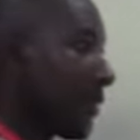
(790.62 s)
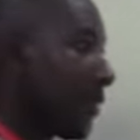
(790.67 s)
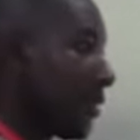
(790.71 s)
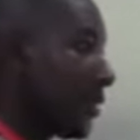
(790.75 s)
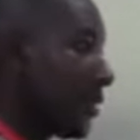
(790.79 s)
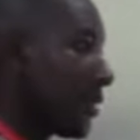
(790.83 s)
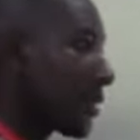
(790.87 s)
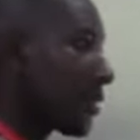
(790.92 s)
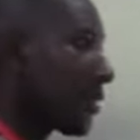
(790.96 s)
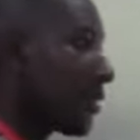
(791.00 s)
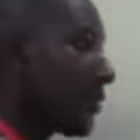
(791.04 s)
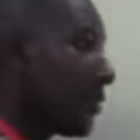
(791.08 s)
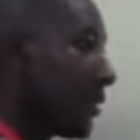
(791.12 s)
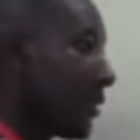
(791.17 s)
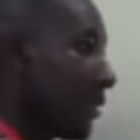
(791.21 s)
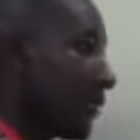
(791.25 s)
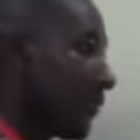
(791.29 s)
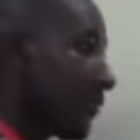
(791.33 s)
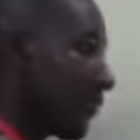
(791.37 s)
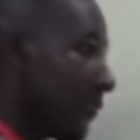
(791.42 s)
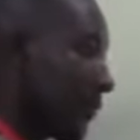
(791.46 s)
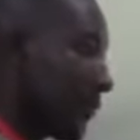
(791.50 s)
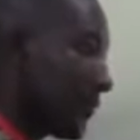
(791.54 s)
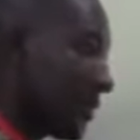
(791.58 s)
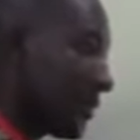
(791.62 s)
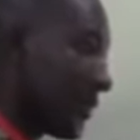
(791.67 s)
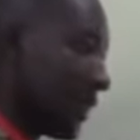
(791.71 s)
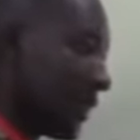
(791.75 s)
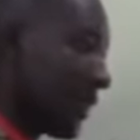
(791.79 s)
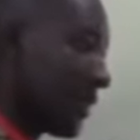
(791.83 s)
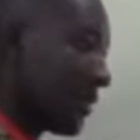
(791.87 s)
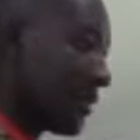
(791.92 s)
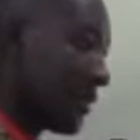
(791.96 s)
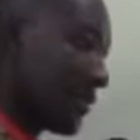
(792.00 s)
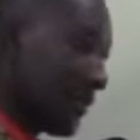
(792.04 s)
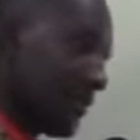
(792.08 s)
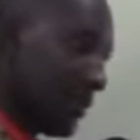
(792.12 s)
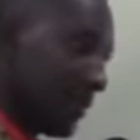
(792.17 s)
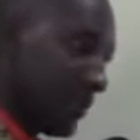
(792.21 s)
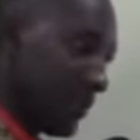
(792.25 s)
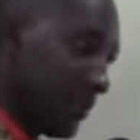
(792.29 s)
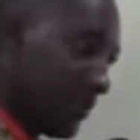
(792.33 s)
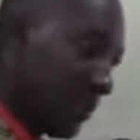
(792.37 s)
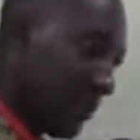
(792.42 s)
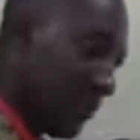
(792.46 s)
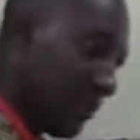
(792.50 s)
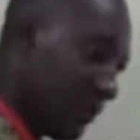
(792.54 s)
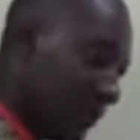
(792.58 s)
He come at the first night,
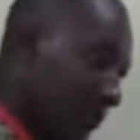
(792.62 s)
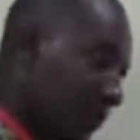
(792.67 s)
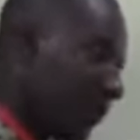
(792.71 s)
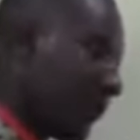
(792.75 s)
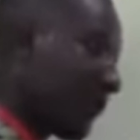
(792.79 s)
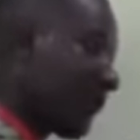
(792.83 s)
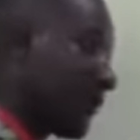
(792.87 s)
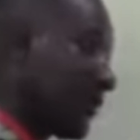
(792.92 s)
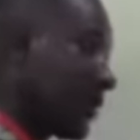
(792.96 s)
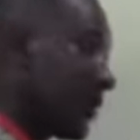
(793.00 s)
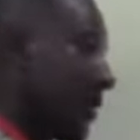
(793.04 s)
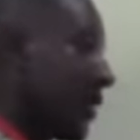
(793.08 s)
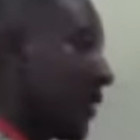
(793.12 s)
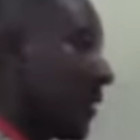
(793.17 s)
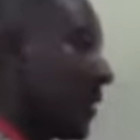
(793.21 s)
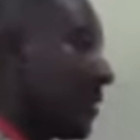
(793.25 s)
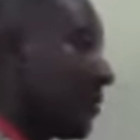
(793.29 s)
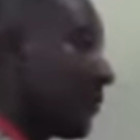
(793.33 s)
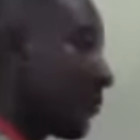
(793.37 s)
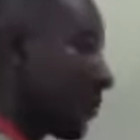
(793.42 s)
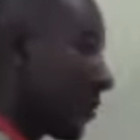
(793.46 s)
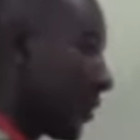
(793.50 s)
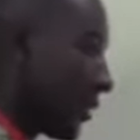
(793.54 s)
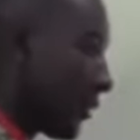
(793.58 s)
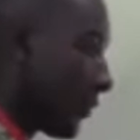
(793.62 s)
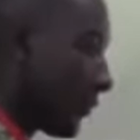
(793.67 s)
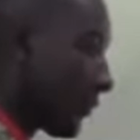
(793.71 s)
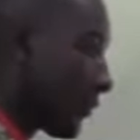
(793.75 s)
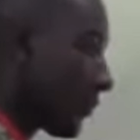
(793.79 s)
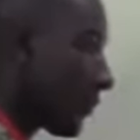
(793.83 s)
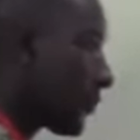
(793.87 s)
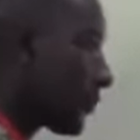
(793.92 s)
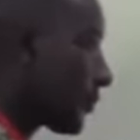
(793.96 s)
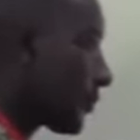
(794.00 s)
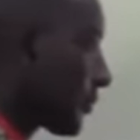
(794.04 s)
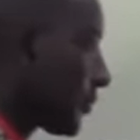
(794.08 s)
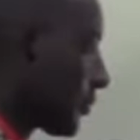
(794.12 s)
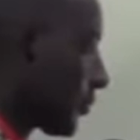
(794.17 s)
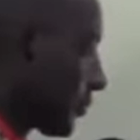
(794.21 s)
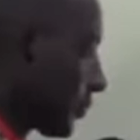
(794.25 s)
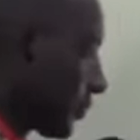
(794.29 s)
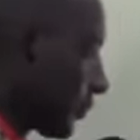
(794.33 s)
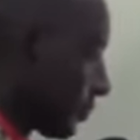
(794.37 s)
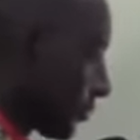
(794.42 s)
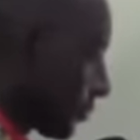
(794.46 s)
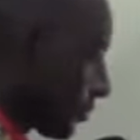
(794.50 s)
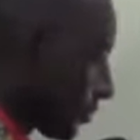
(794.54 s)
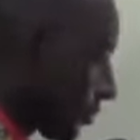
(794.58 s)
he prophesy, whatever,
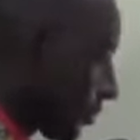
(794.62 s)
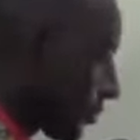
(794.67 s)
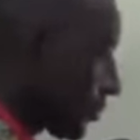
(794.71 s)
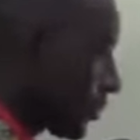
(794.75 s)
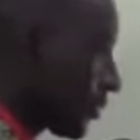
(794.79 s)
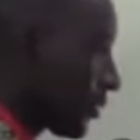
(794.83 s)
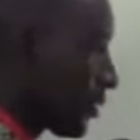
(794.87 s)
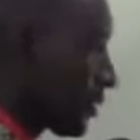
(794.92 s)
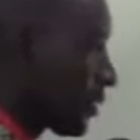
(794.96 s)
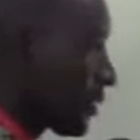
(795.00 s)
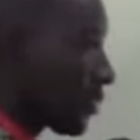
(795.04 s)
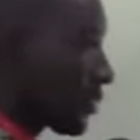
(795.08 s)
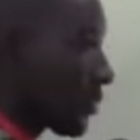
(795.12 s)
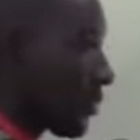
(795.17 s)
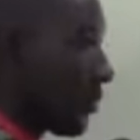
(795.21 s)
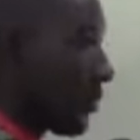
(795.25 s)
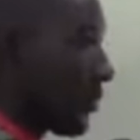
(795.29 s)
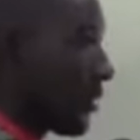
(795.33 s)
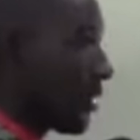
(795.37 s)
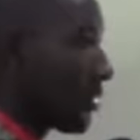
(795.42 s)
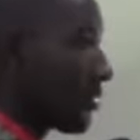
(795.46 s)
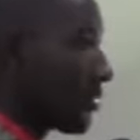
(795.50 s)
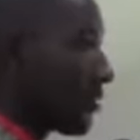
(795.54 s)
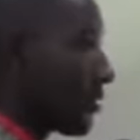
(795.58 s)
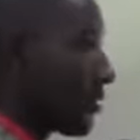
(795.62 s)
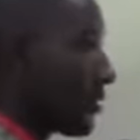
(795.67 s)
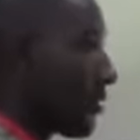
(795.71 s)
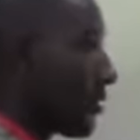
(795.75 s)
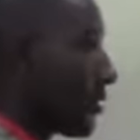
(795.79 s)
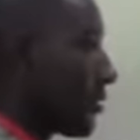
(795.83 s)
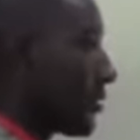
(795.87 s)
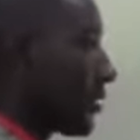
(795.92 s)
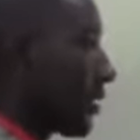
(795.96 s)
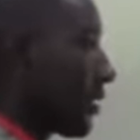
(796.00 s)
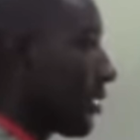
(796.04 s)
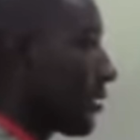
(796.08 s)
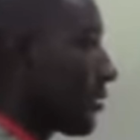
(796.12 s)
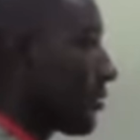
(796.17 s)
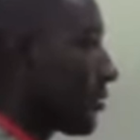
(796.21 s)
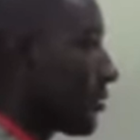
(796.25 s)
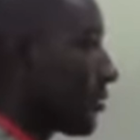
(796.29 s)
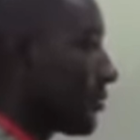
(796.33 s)
go back to his hotel.